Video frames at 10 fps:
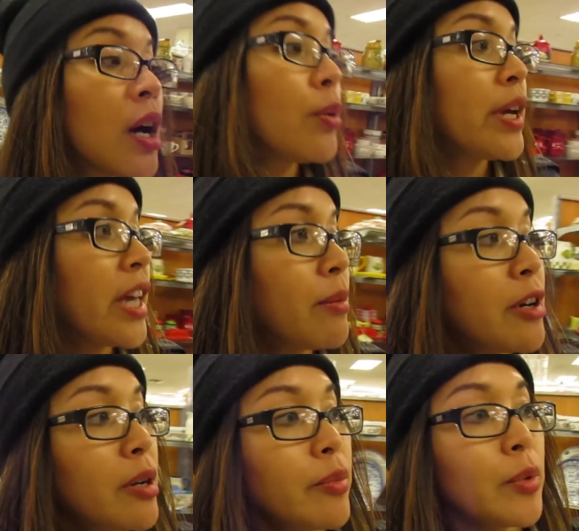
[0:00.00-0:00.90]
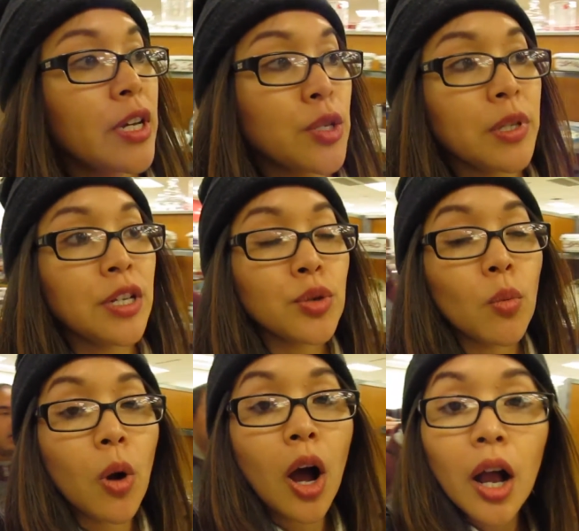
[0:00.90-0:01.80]
we came here because we need to
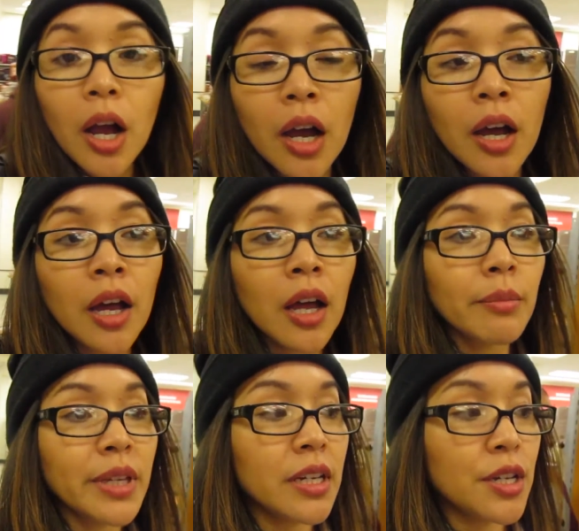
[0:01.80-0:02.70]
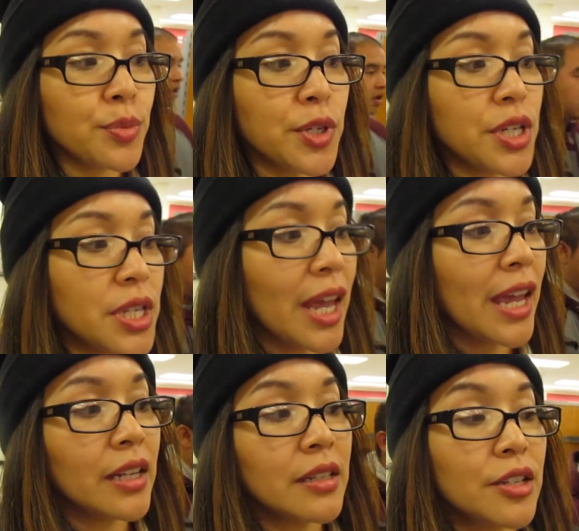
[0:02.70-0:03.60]
walk because we just
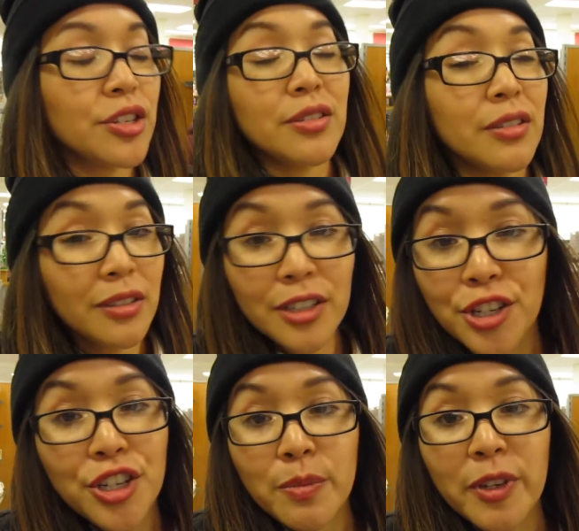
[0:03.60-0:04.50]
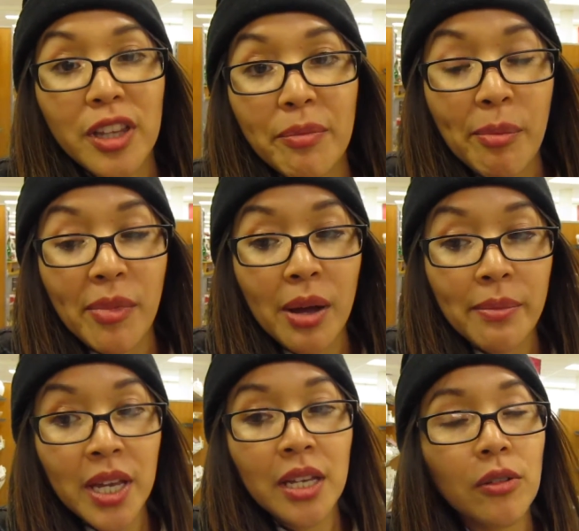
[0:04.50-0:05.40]
ate this delicious meal that my mom
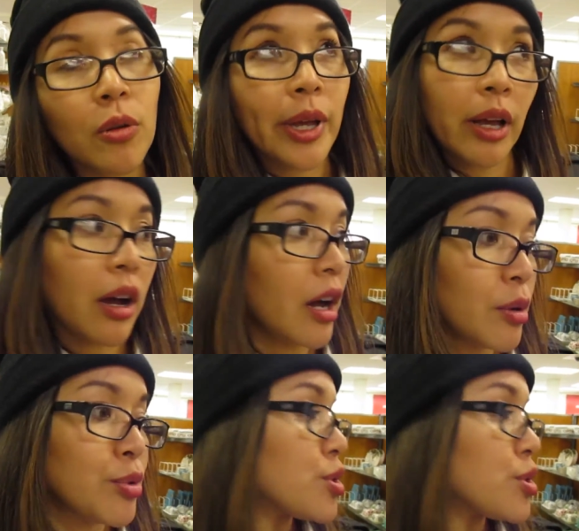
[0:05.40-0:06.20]
made. Oh my god, it was